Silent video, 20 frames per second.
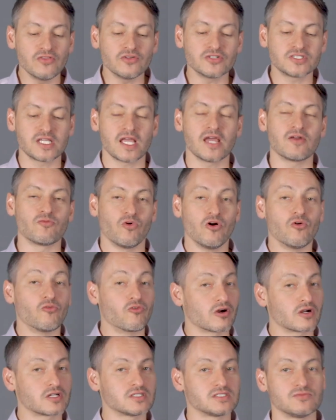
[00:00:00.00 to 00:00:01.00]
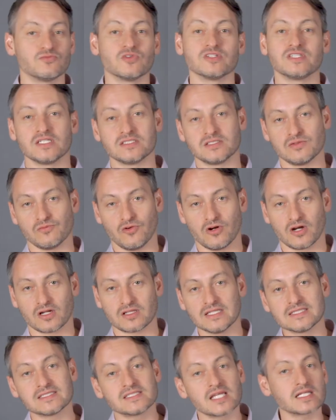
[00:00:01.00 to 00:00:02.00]
understand what works and what doesn't
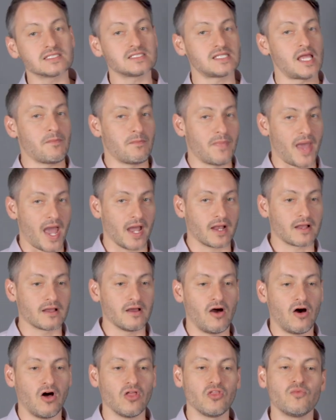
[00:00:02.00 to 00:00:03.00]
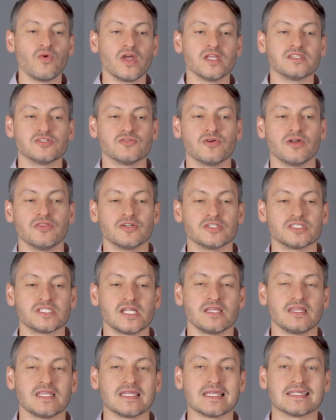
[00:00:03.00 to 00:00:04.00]
work, let's take a step back all the way to
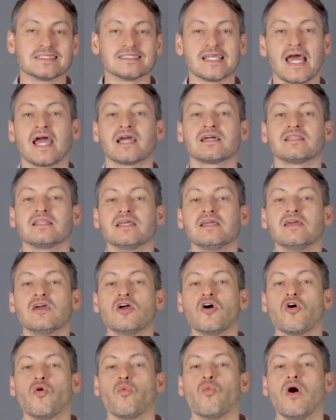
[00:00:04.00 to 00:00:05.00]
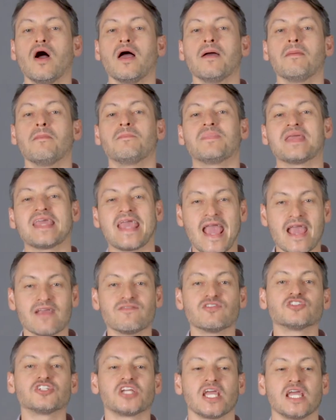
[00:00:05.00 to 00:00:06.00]
understanding exactly what
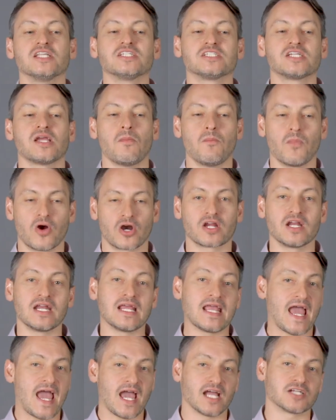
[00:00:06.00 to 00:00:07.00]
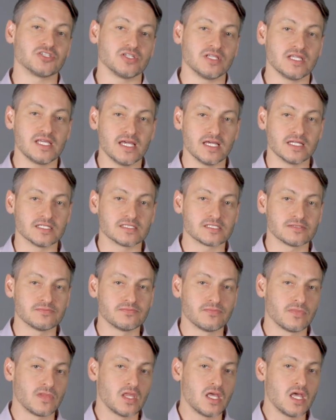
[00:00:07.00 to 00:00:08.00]
behavior change marketing actually is.
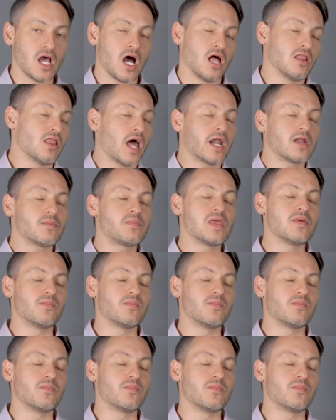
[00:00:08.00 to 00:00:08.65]
A lot of